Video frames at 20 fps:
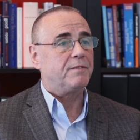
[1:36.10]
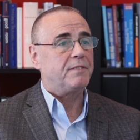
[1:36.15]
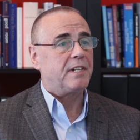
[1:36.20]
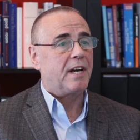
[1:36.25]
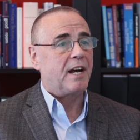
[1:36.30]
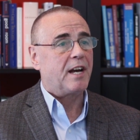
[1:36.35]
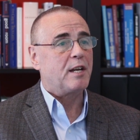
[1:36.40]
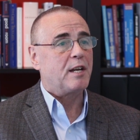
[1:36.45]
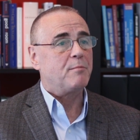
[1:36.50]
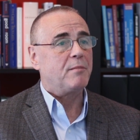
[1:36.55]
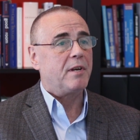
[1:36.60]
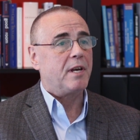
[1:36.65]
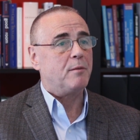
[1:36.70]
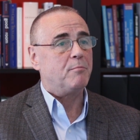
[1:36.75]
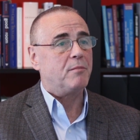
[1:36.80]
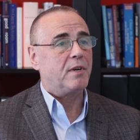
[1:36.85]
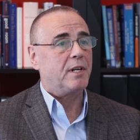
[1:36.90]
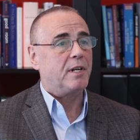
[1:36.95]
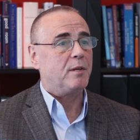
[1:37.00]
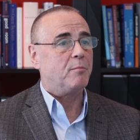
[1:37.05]
of time
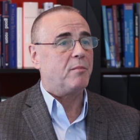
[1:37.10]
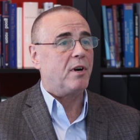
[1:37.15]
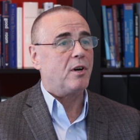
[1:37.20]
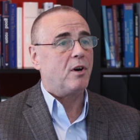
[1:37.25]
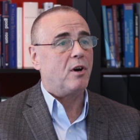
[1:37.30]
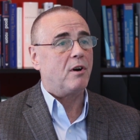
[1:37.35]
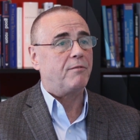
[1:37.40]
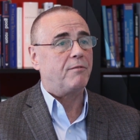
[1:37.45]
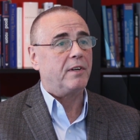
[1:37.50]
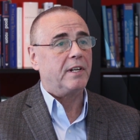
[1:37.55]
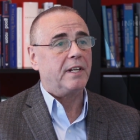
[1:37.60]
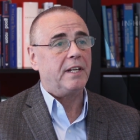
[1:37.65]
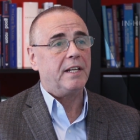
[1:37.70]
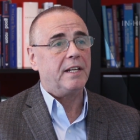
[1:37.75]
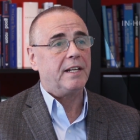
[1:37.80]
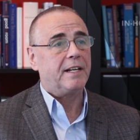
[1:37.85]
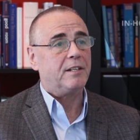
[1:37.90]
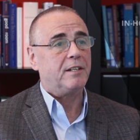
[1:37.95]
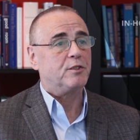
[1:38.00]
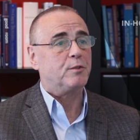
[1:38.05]
and money by
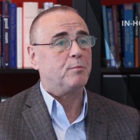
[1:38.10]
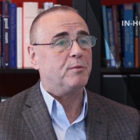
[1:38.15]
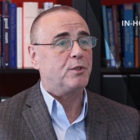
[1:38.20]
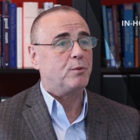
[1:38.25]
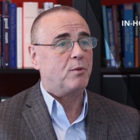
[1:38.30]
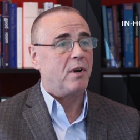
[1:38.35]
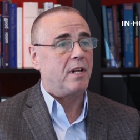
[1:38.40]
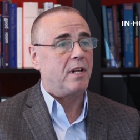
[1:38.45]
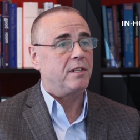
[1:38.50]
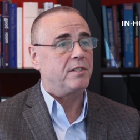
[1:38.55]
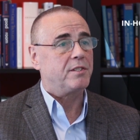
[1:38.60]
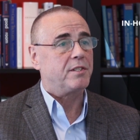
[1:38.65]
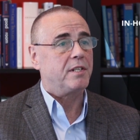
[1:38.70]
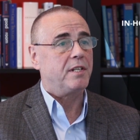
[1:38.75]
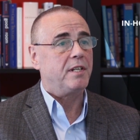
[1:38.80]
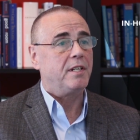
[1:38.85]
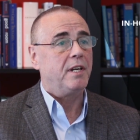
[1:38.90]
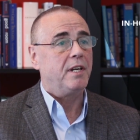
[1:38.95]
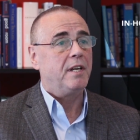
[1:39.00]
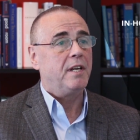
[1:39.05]
offering in-house
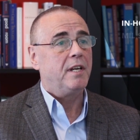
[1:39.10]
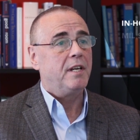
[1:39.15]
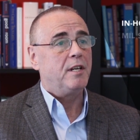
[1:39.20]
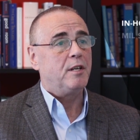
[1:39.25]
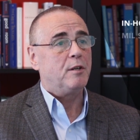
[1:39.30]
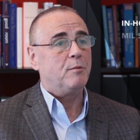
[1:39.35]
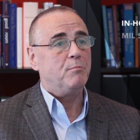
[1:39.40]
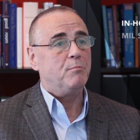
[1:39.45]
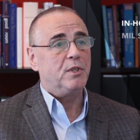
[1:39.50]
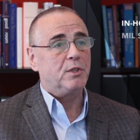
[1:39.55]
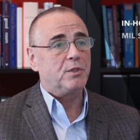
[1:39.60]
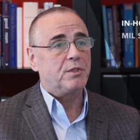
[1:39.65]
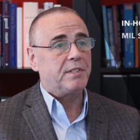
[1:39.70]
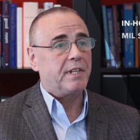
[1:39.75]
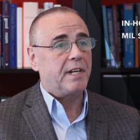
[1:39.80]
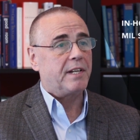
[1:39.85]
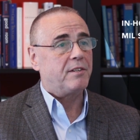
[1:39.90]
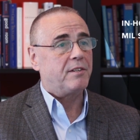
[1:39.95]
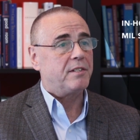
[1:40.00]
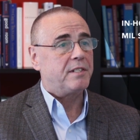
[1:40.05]
metrology, mill
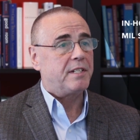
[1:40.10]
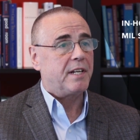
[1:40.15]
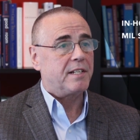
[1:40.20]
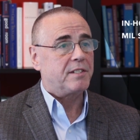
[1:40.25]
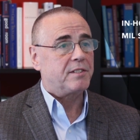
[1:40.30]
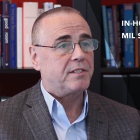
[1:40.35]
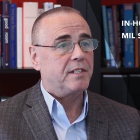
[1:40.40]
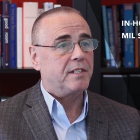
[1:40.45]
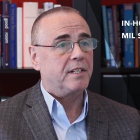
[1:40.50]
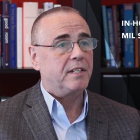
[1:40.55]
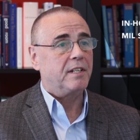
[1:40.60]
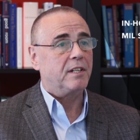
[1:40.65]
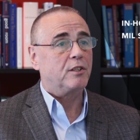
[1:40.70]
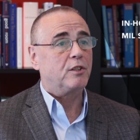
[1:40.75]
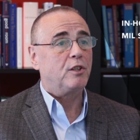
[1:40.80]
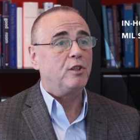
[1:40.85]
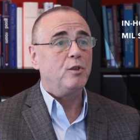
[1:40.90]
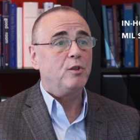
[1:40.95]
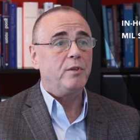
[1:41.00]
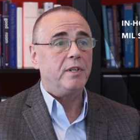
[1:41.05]
standard testing,
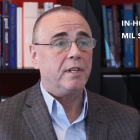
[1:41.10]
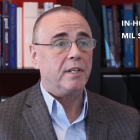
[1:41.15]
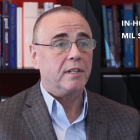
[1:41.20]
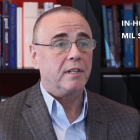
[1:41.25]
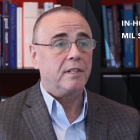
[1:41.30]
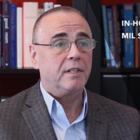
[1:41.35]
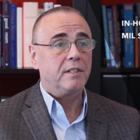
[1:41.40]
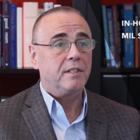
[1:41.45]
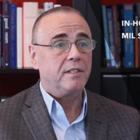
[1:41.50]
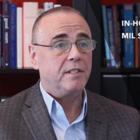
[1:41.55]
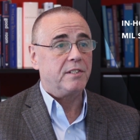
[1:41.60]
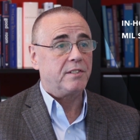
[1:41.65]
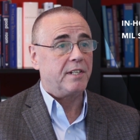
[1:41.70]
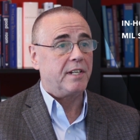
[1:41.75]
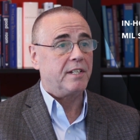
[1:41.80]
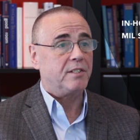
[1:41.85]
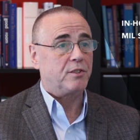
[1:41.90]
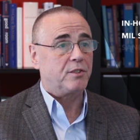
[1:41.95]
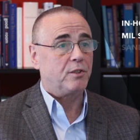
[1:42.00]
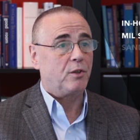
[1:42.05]
including the
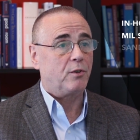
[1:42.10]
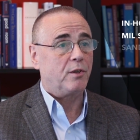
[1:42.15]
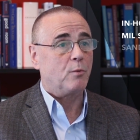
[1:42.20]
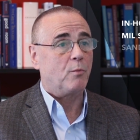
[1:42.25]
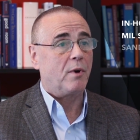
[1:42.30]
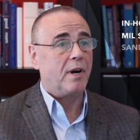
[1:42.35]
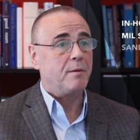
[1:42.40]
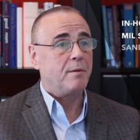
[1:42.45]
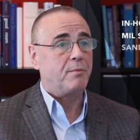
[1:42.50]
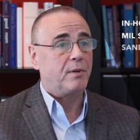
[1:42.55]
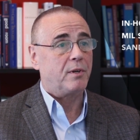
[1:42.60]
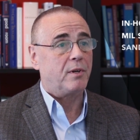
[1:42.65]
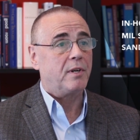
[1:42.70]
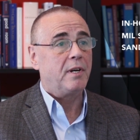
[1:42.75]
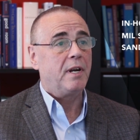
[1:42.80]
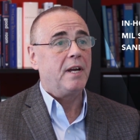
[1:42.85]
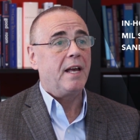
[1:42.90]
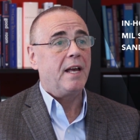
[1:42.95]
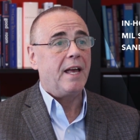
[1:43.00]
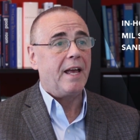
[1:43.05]
sand slurry
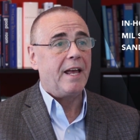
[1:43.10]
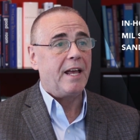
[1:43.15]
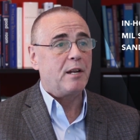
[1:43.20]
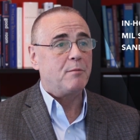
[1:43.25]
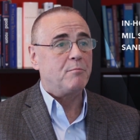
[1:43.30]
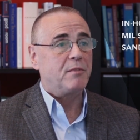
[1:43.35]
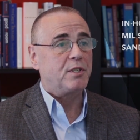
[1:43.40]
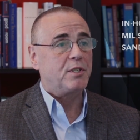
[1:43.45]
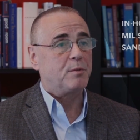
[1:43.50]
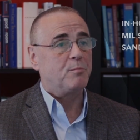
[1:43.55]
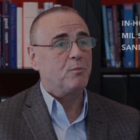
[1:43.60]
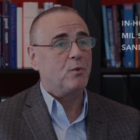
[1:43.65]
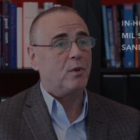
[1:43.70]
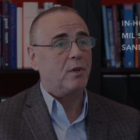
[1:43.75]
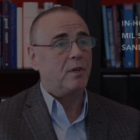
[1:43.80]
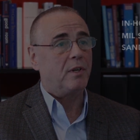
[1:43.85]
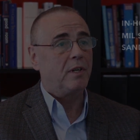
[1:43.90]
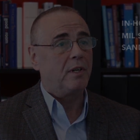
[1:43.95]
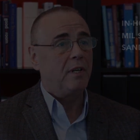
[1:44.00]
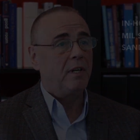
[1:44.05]
wiper, and much
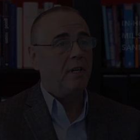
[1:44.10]
more.